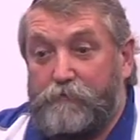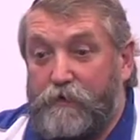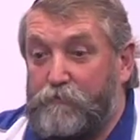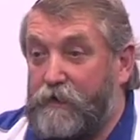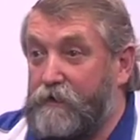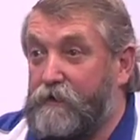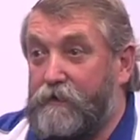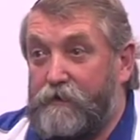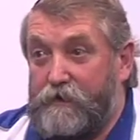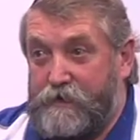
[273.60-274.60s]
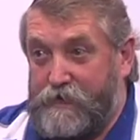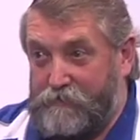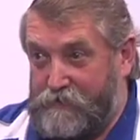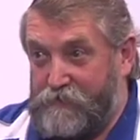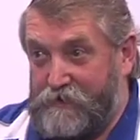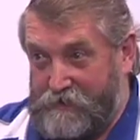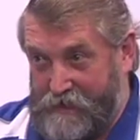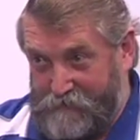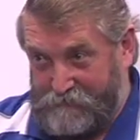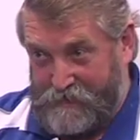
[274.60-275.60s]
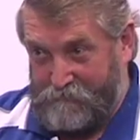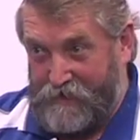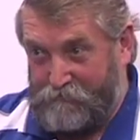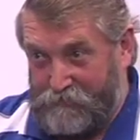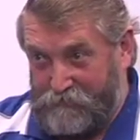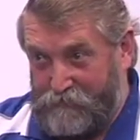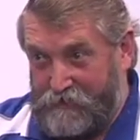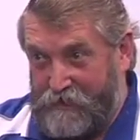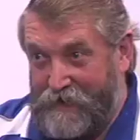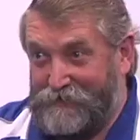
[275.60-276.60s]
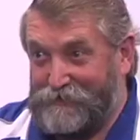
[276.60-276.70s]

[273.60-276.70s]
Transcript: But mate, a couple of cracker games coming up on the weekend.